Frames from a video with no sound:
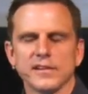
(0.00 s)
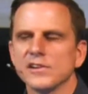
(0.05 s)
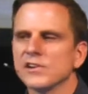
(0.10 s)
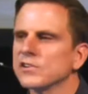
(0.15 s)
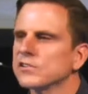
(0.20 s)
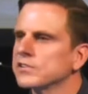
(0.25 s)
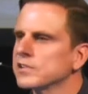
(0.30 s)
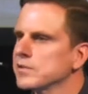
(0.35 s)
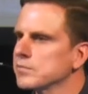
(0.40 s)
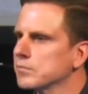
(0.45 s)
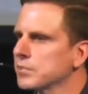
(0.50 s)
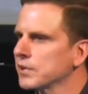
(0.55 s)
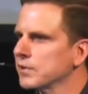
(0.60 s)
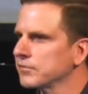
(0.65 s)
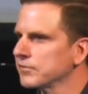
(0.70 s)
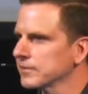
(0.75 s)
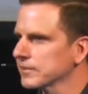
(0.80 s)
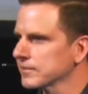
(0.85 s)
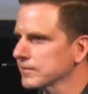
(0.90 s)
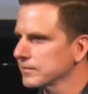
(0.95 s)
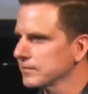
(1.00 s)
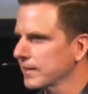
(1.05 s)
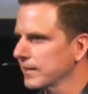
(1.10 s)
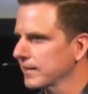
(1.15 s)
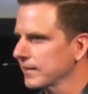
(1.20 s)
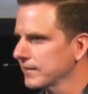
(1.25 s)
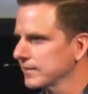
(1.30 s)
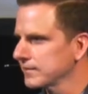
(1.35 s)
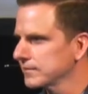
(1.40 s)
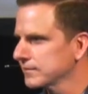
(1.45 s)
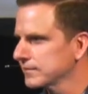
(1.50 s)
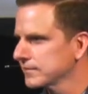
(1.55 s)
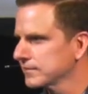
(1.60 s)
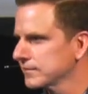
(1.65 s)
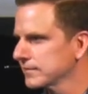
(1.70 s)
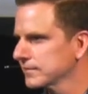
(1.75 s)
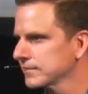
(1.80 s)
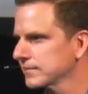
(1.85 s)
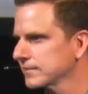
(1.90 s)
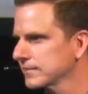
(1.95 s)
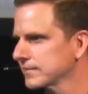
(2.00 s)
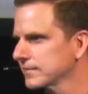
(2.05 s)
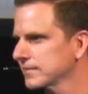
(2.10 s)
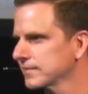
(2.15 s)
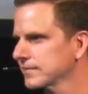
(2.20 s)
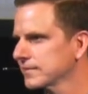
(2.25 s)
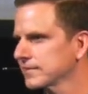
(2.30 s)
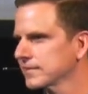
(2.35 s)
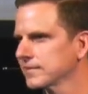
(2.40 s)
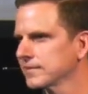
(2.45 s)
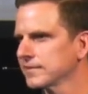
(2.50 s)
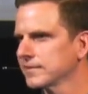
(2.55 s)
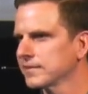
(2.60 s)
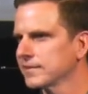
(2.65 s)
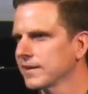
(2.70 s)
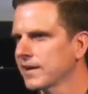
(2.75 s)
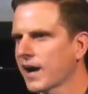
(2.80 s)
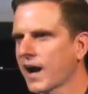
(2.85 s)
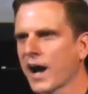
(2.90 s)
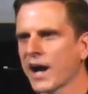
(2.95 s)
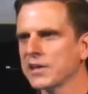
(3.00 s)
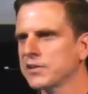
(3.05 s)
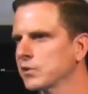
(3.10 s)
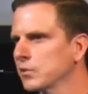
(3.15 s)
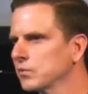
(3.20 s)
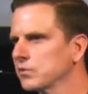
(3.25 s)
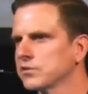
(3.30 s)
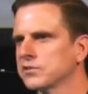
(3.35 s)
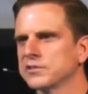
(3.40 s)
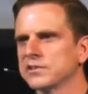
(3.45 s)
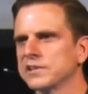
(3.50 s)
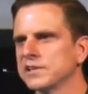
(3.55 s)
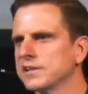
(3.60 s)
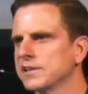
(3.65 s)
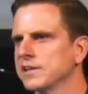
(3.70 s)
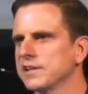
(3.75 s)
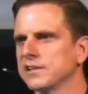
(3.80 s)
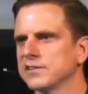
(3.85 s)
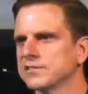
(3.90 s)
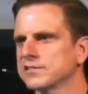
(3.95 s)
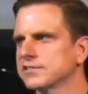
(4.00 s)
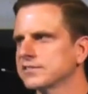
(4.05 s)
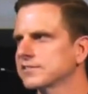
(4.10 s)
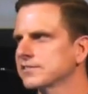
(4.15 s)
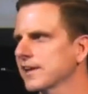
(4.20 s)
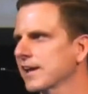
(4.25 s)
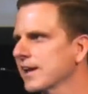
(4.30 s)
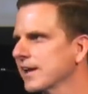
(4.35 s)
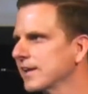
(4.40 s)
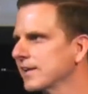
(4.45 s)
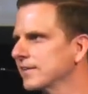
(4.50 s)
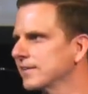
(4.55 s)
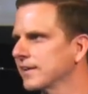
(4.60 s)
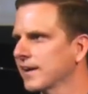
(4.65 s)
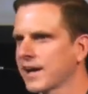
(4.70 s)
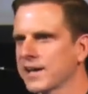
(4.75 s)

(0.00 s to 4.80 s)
You're seen perfect in my eyes. I don't see any stain.